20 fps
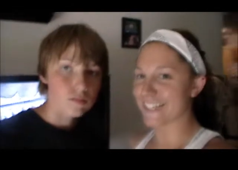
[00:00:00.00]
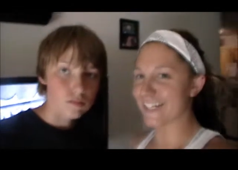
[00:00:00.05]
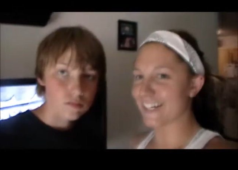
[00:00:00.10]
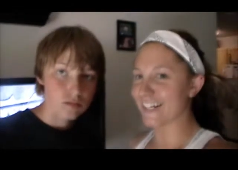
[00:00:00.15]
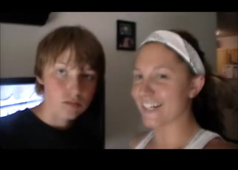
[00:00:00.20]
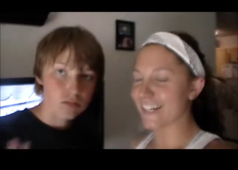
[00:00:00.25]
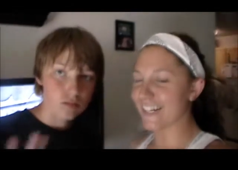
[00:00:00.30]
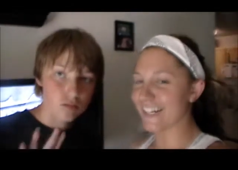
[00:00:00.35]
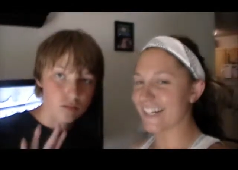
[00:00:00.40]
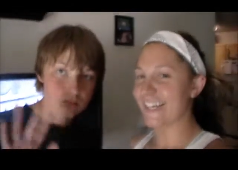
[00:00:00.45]

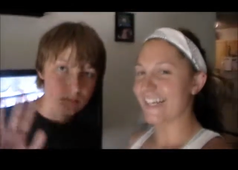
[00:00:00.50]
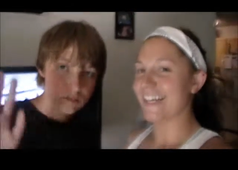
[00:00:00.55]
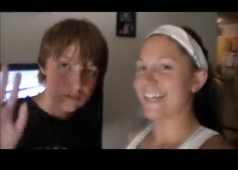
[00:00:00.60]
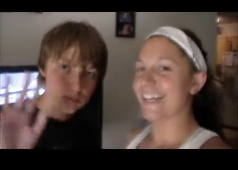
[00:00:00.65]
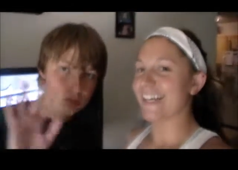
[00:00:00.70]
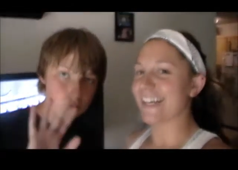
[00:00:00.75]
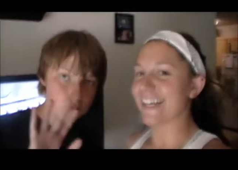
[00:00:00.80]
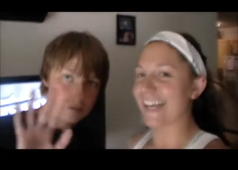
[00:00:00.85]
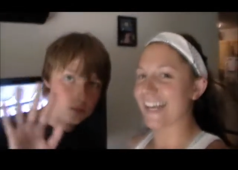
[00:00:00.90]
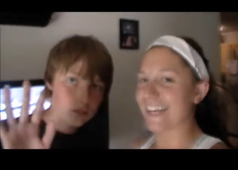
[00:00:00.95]
Speaker 1: here.
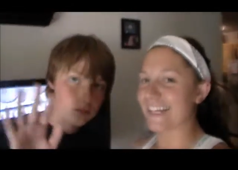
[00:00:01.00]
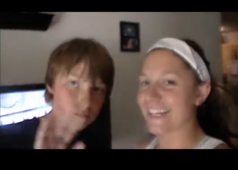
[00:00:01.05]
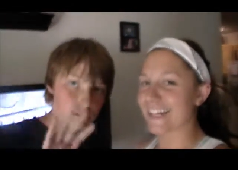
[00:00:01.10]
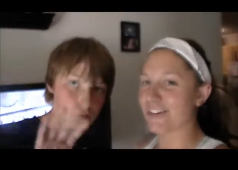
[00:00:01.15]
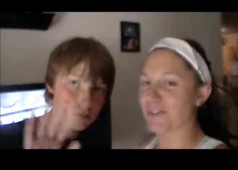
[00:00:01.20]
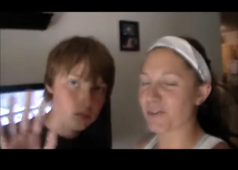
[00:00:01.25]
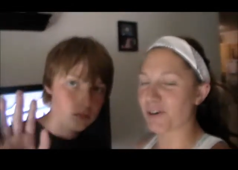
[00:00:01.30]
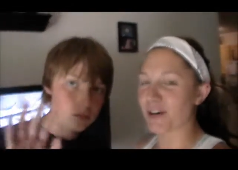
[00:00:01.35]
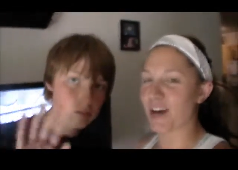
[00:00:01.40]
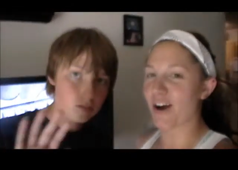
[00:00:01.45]
He
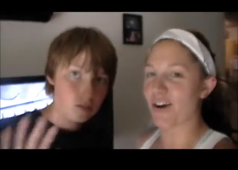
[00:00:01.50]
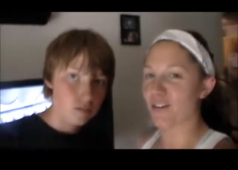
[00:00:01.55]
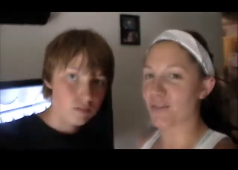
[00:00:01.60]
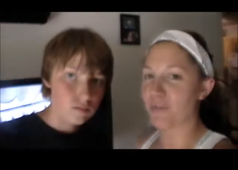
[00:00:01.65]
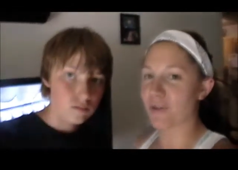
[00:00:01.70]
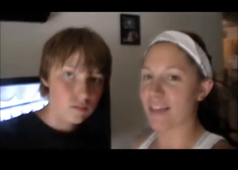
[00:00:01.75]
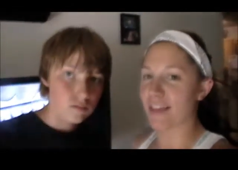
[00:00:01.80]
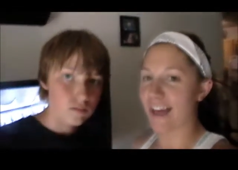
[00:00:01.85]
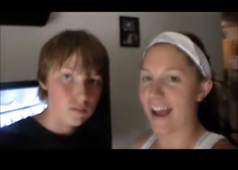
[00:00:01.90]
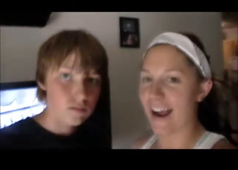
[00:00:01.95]
did a workout
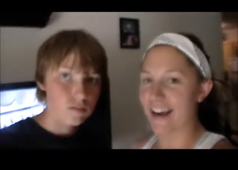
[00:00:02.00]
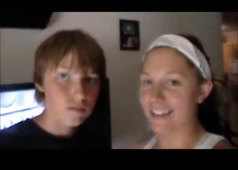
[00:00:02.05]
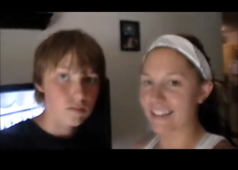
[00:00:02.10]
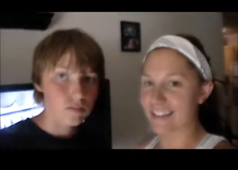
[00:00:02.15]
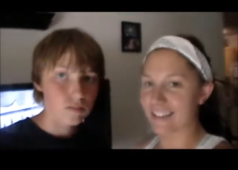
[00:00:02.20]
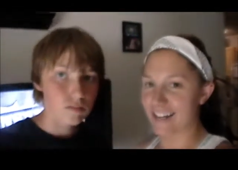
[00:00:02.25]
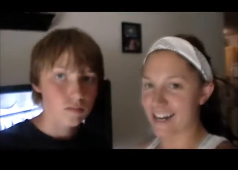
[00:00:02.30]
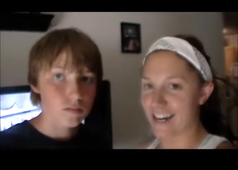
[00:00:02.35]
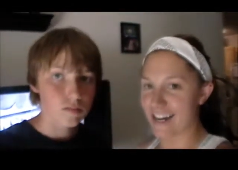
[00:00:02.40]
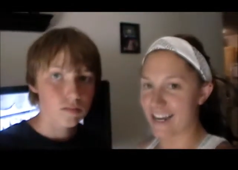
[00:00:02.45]
with me
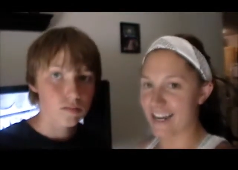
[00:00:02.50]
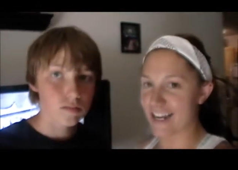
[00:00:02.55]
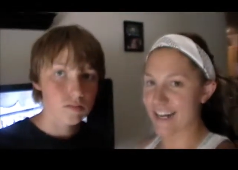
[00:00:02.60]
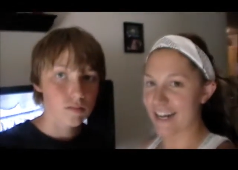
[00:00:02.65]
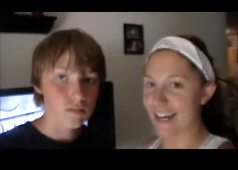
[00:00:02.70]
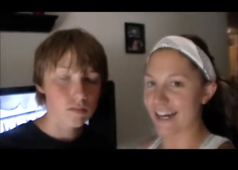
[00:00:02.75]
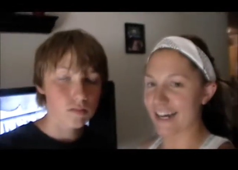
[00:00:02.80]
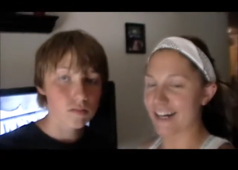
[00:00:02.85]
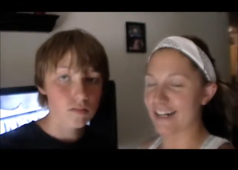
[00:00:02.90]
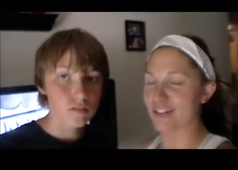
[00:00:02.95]
last
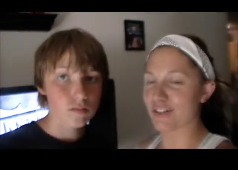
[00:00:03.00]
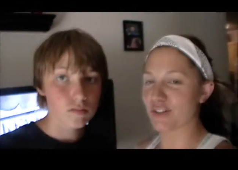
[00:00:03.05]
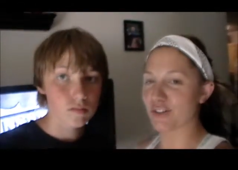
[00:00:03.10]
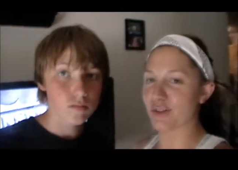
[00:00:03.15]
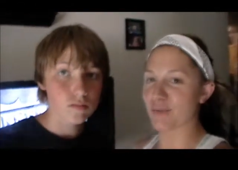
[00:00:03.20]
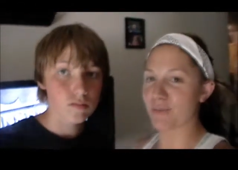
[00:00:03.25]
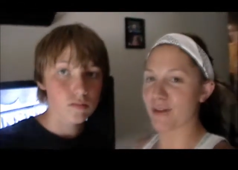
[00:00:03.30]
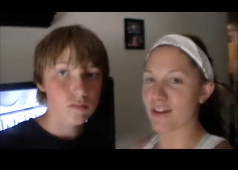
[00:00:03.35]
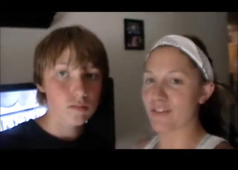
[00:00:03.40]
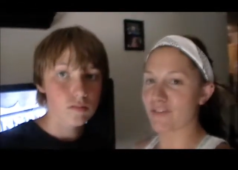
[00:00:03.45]
night and I
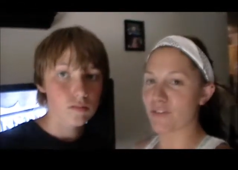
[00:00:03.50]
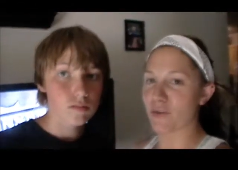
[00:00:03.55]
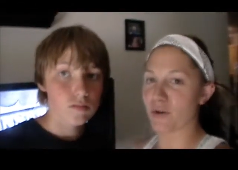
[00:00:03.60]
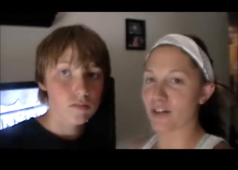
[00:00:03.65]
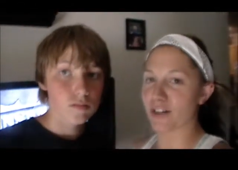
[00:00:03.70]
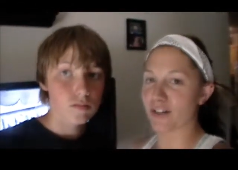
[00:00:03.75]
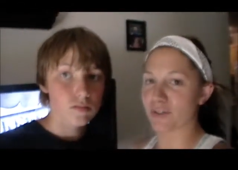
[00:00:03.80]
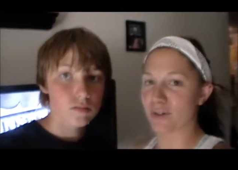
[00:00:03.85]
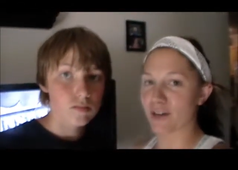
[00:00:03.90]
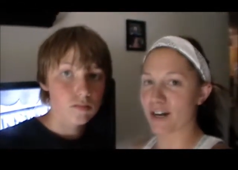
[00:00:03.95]
told him that if he
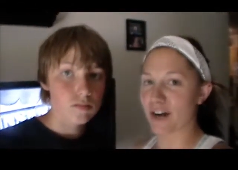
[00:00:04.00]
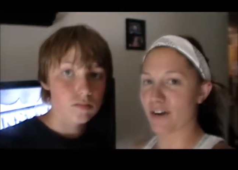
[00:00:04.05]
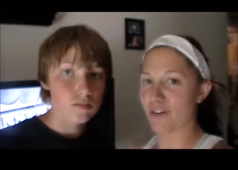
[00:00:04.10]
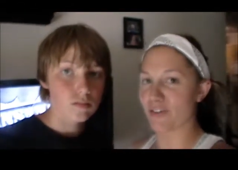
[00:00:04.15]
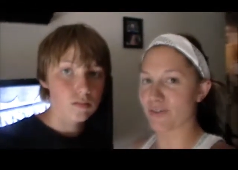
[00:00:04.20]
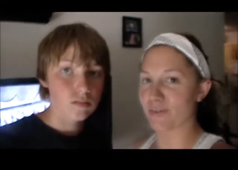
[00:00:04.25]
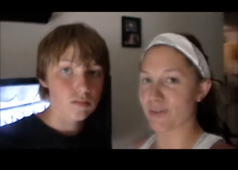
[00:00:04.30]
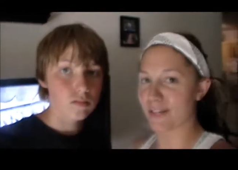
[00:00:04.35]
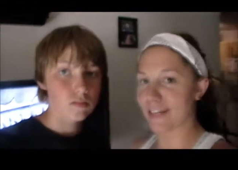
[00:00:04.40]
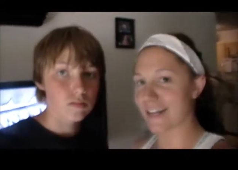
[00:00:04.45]
wanted to work
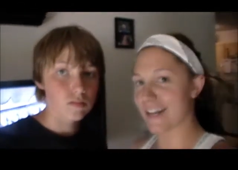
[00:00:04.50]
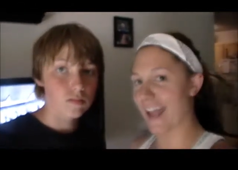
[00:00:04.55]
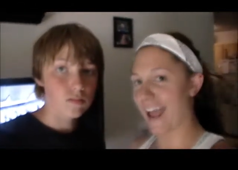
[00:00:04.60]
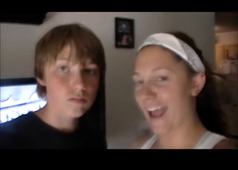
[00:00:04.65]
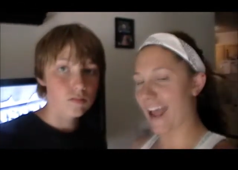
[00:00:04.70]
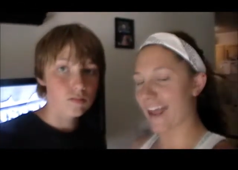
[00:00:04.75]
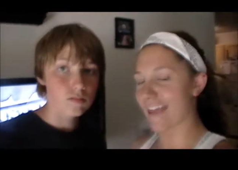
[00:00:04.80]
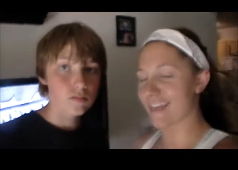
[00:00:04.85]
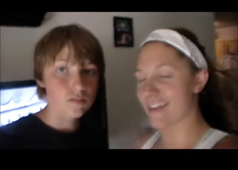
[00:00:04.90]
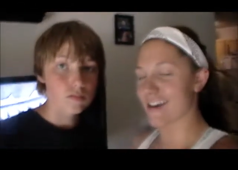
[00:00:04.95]
out with me
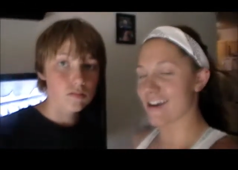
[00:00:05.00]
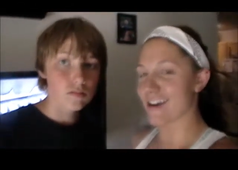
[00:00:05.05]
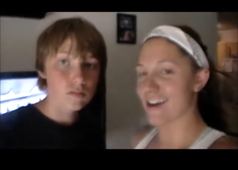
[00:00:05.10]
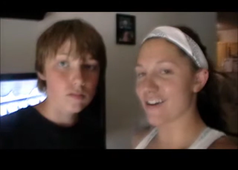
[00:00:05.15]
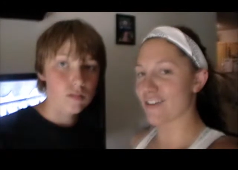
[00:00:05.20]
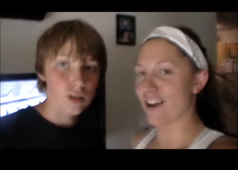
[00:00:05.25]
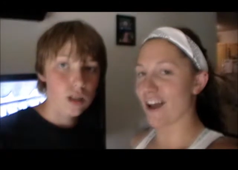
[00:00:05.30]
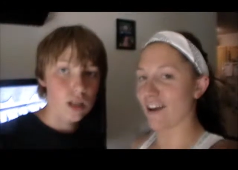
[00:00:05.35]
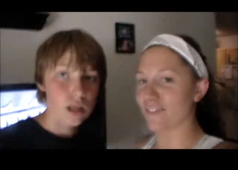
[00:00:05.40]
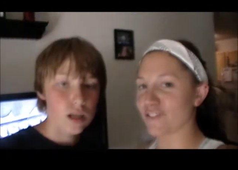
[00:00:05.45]
today that
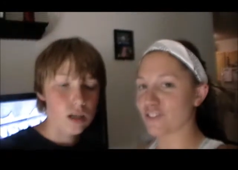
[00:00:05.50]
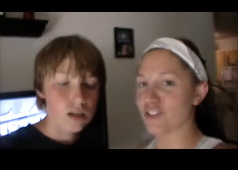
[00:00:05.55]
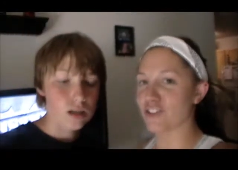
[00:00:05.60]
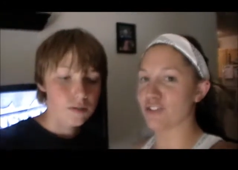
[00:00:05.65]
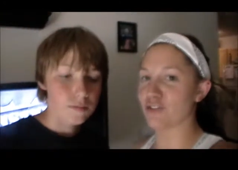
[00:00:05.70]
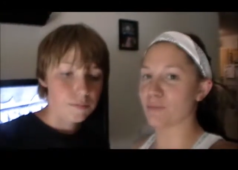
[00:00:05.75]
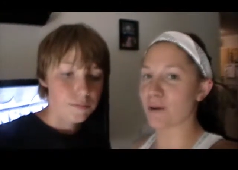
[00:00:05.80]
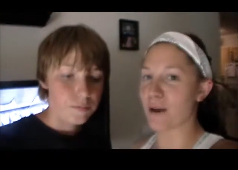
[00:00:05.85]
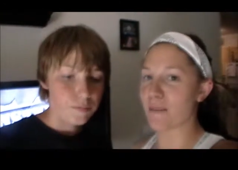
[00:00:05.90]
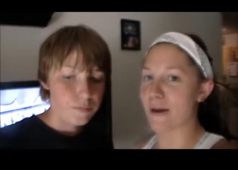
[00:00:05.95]
he would have to
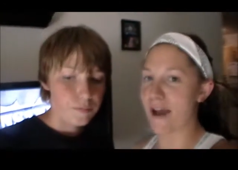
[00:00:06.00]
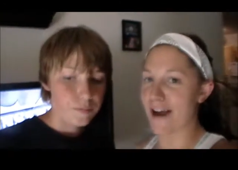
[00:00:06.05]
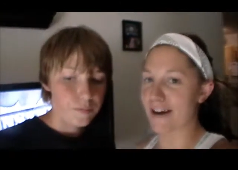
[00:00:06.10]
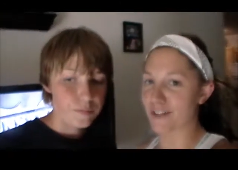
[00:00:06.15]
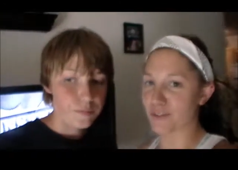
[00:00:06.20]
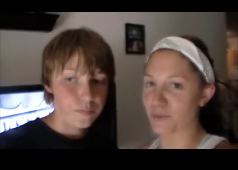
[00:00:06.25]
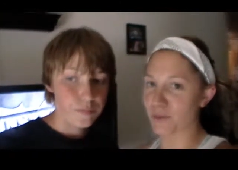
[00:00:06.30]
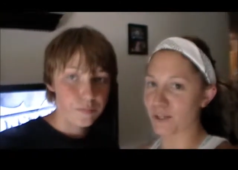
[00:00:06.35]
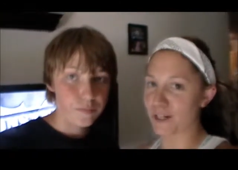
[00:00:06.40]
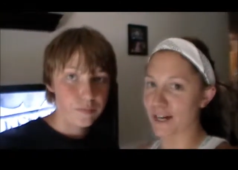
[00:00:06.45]
do my
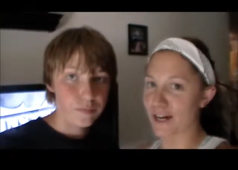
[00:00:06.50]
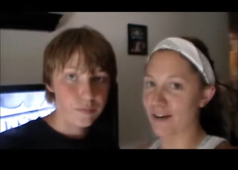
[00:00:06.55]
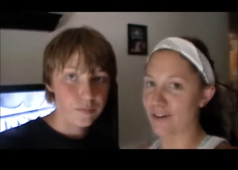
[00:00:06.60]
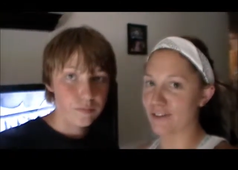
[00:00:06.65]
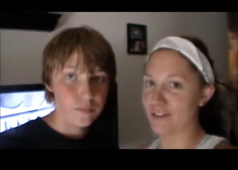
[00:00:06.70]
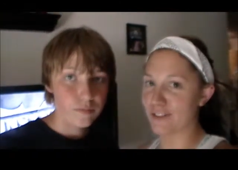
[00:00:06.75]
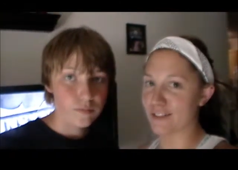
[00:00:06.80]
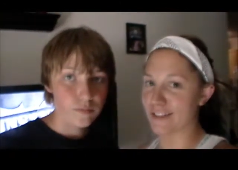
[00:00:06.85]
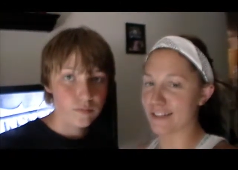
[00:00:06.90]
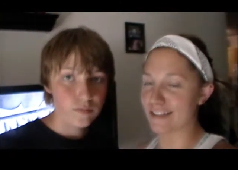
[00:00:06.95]
max
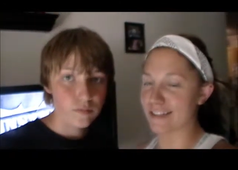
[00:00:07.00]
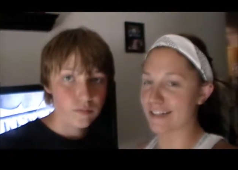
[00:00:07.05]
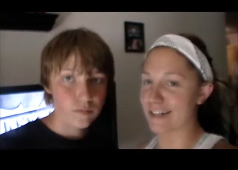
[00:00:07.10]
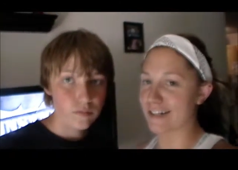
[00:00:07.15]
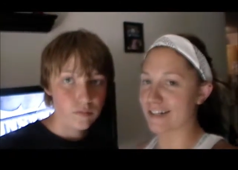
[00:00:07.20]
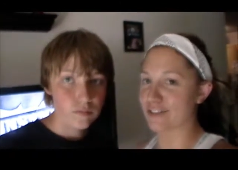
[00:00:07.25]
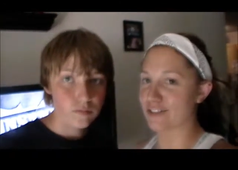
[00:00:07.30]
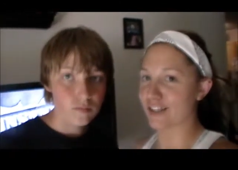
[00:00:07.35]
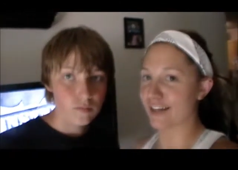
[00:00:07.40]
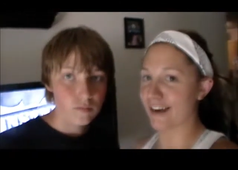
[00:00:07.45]
workout since
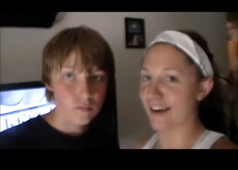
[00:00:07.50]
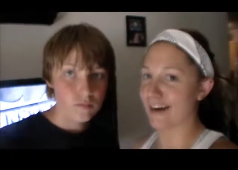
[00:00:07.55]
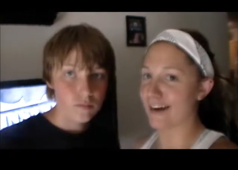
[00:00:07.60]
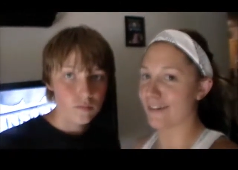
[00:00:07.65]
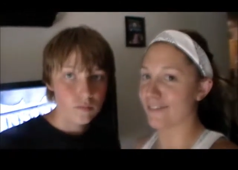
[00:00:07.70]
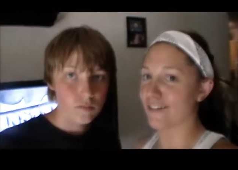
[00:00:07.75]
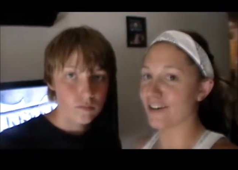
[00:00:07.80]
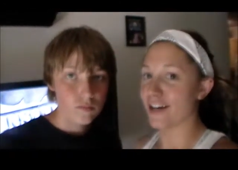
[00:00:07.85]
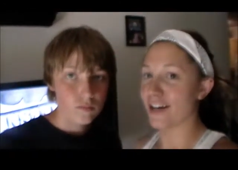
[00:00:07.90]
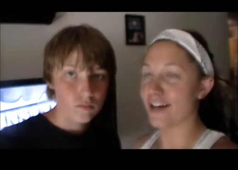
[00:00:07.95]
I only
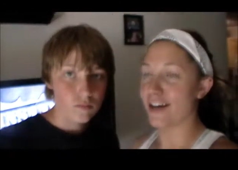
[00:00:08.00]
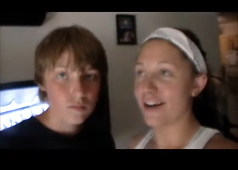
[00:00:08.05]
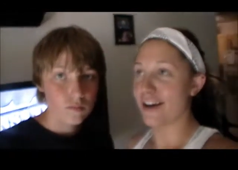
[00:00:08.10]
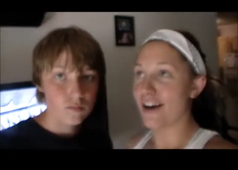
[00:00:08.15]
have